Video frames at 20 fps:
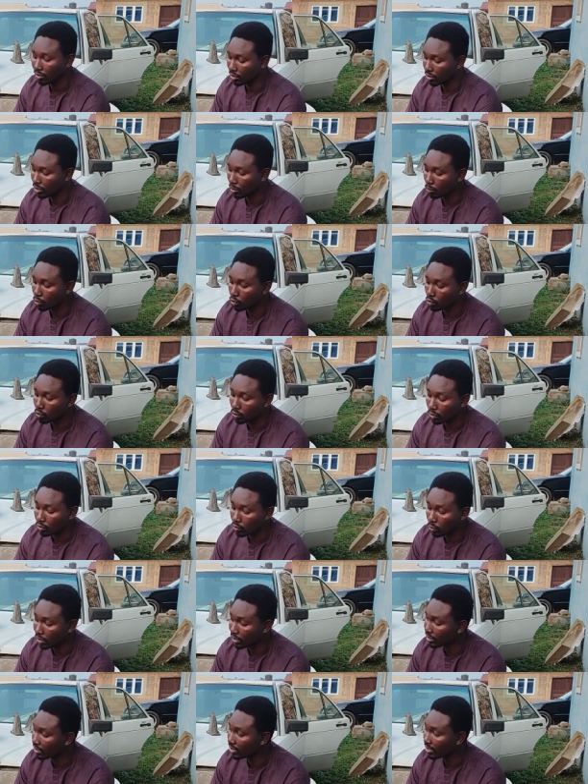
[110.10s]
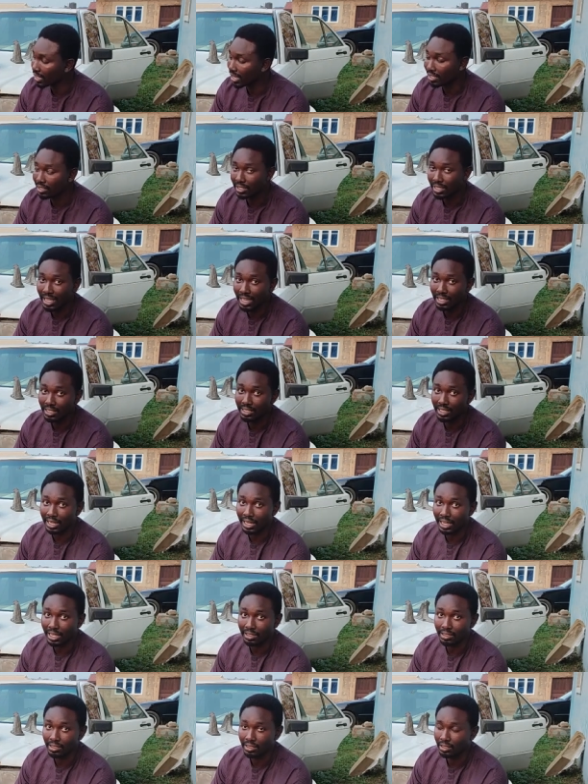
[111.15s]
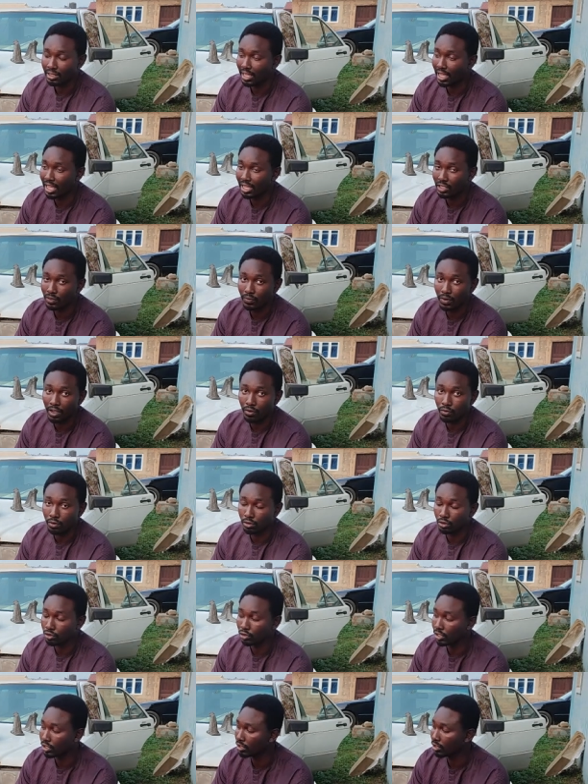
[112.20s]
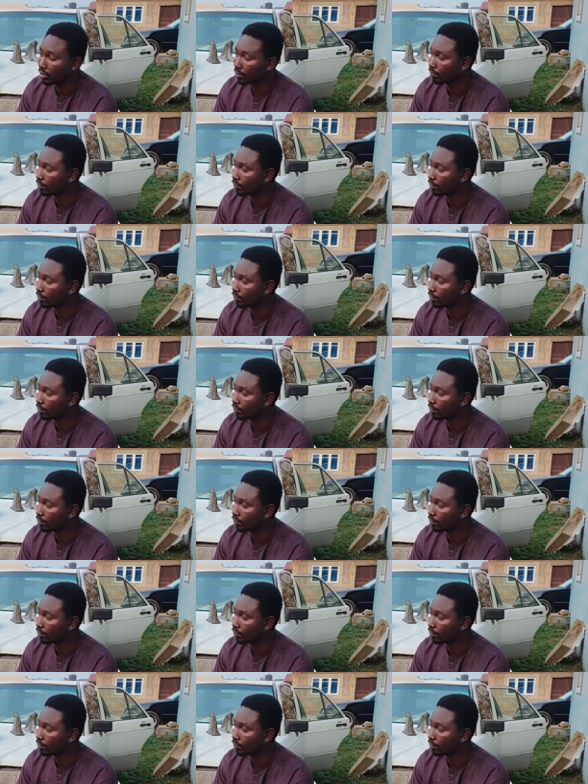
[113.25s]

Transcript: the W220 that's the S class the S500